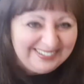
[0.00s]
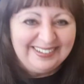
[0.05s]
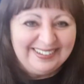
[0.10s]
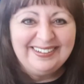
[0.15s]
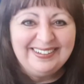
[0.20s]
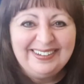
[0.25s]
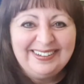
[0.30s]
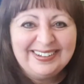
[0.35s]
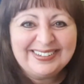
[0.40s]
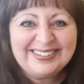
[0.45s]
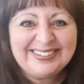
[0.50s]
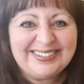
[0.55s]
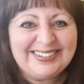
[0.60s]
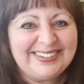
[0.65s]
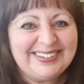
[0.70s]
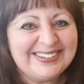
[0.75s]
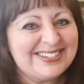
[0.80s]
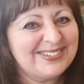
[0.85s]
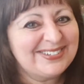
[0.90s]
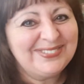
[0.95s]
Oh
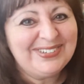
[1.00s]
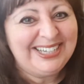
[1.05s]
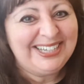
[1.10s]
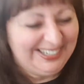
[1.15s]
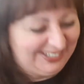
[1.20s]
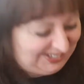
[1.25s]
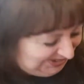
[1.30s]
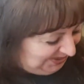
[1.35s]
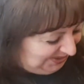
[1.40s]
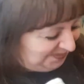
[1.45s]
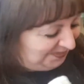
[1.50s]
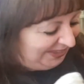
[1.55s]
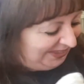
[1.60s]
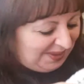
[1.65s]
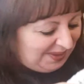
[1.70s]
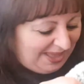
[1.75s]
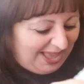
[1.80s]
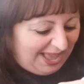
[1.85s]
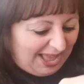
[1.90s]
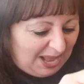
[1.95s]
gosh, what do you do?
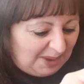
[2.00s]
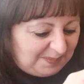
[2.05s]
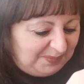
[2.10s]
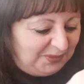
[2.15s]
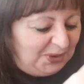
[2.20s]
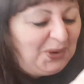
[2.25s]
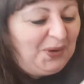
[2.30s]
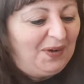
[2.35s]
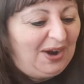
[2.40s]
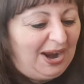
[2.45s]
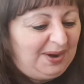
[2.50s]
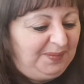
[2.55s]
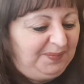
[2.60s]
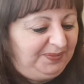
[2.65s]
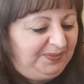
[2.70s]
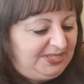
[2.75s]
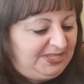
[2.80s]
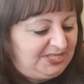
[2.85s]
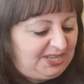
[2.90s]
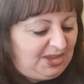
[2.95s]
All right,
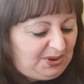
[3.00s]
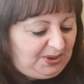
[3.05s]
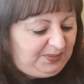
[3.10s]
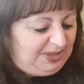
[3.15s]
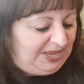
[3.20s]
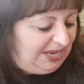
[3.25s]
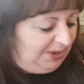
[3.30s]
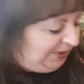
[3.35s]
so here